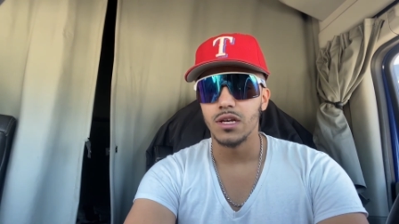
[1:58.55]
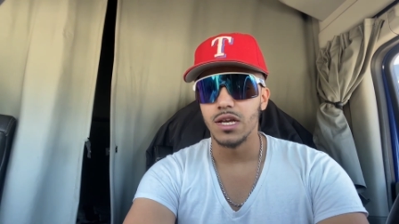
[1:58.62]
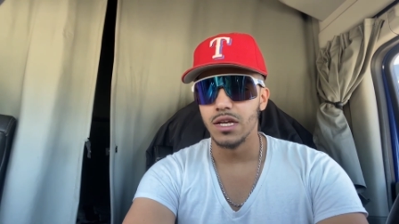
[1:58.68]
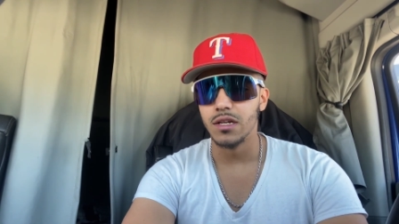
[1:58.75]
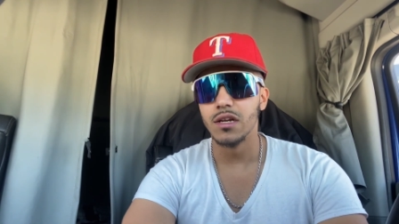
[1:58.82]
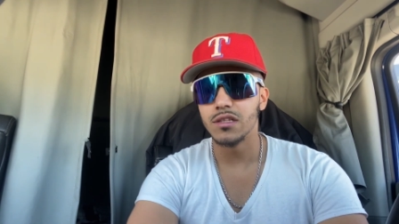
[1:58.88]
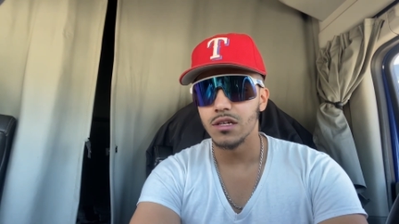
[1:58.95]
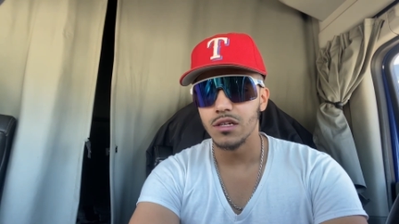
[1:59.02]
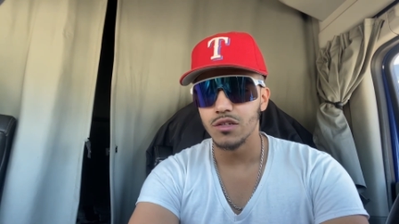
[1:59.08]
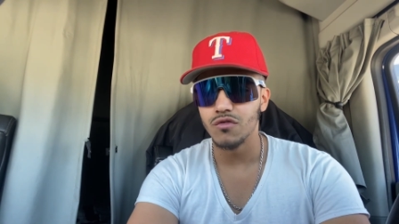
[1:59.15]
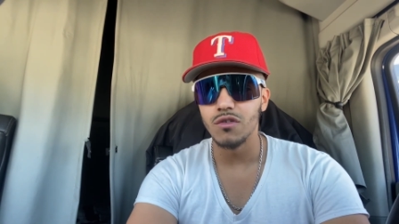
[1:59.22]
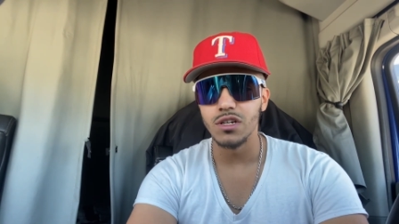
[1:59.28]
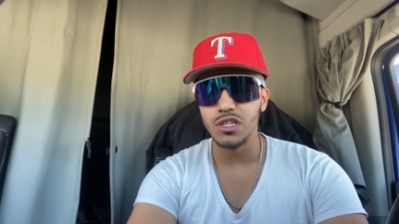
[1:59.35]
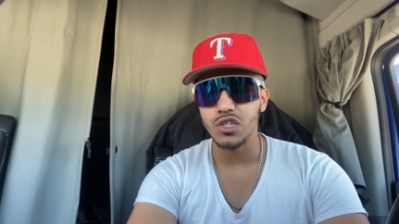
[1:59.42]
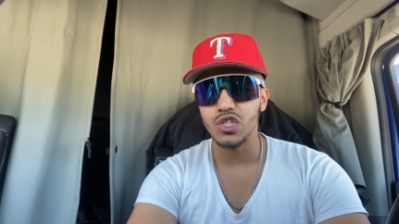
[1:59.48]
and nothing is
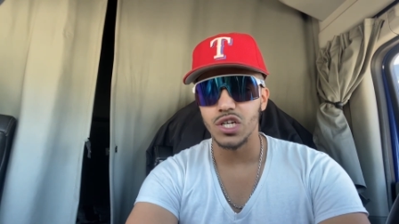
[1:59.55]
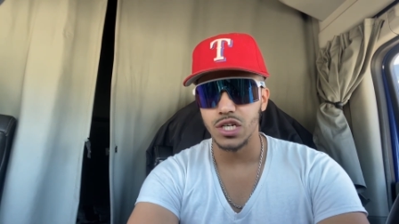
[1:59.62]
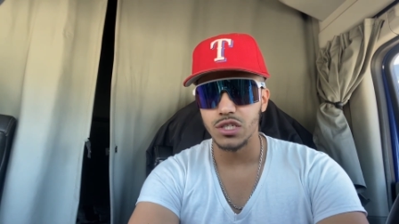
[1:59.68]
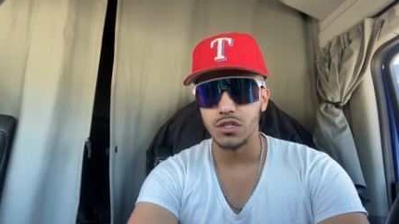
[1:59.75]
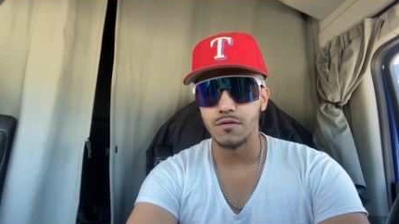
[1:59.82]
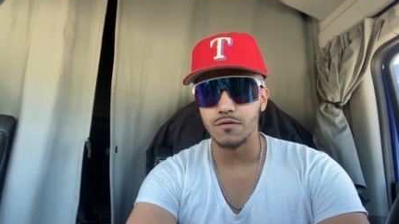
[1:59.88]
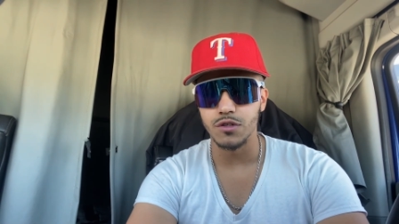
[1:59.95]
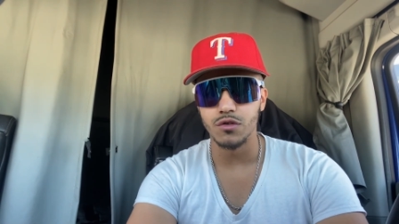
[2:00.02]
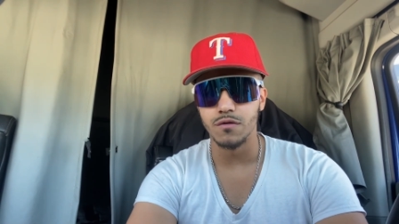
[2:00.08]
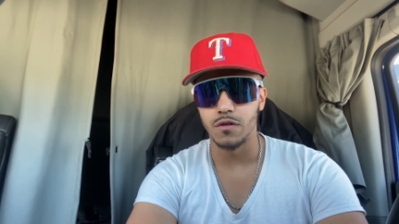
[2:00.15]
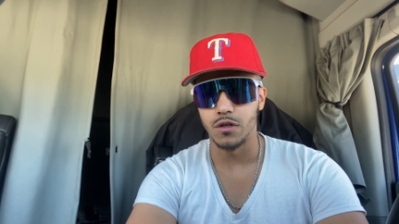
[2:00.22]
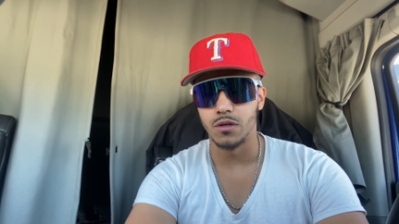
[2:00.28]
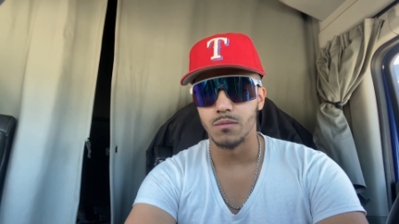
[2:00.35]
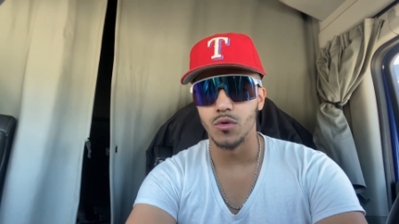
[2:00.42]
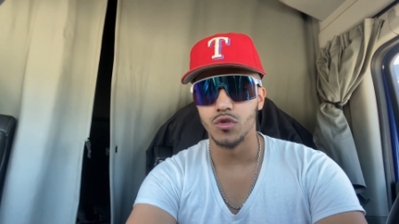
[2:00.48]
really changing for you
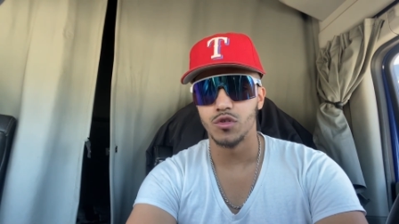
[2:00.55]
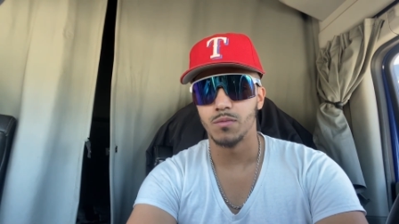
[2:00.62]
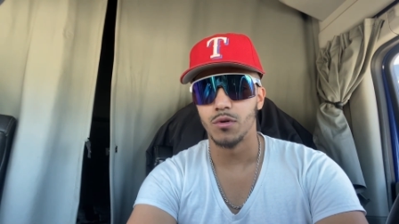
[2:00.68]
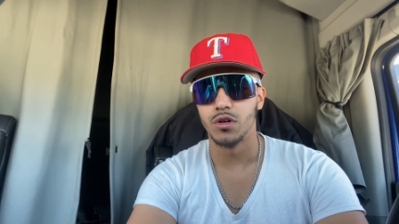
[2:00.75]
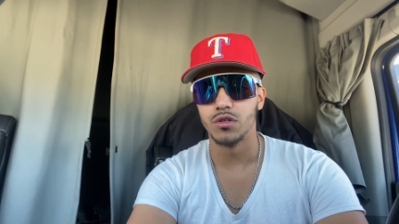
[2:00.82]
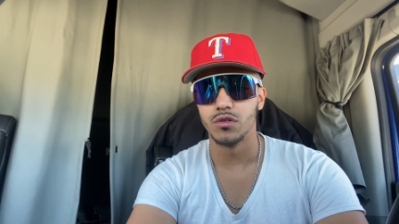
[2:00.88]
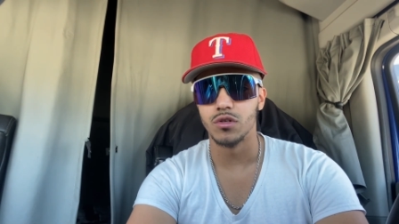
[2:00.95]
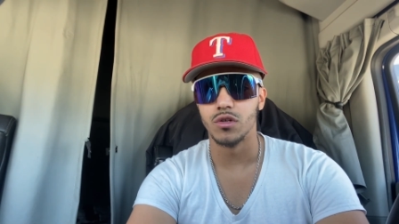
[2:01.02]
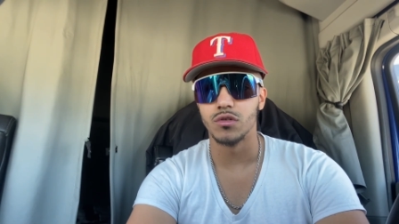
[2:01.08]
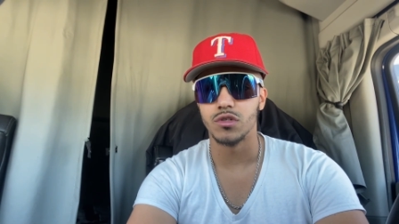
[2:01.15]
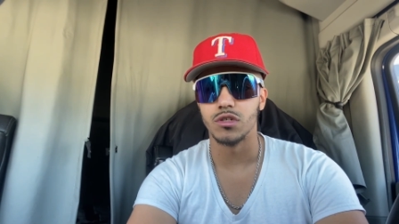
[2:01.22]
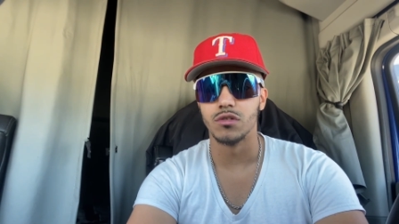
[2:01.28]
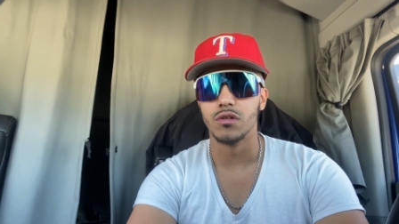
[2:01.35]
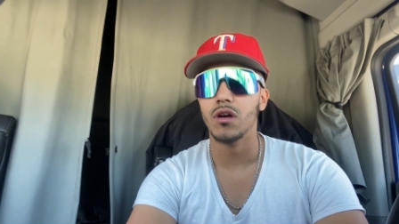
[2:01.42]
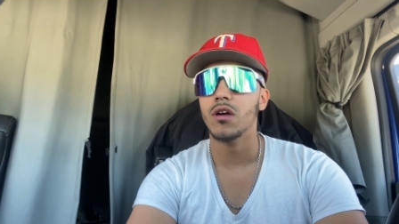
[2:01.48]
for the most part, you know.
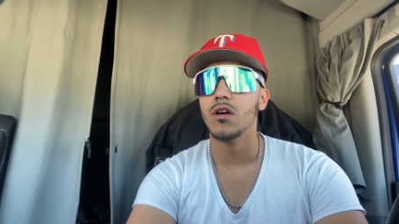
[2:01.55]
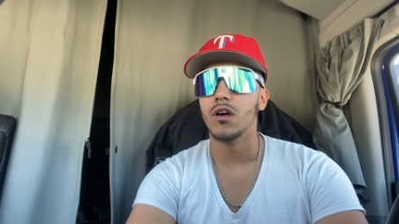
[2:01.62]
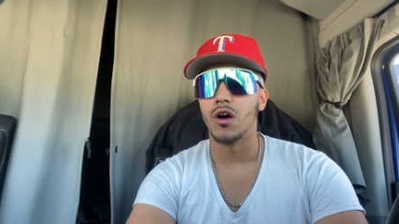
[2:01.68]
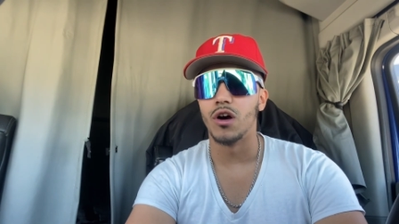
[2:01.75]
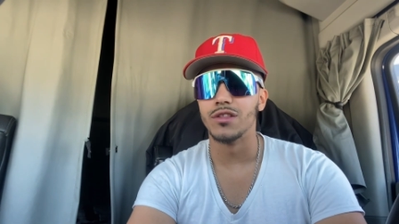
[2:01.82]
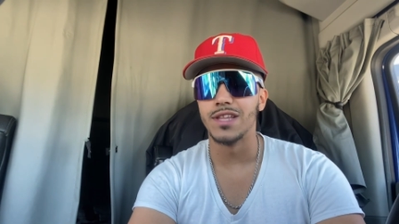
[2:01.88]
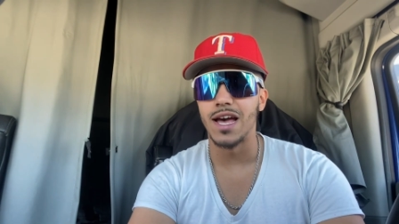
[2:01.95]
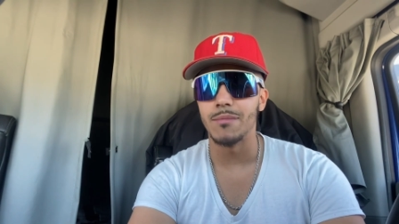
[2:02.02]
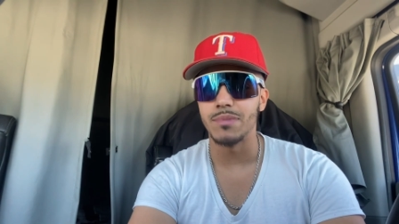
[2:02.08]
So on that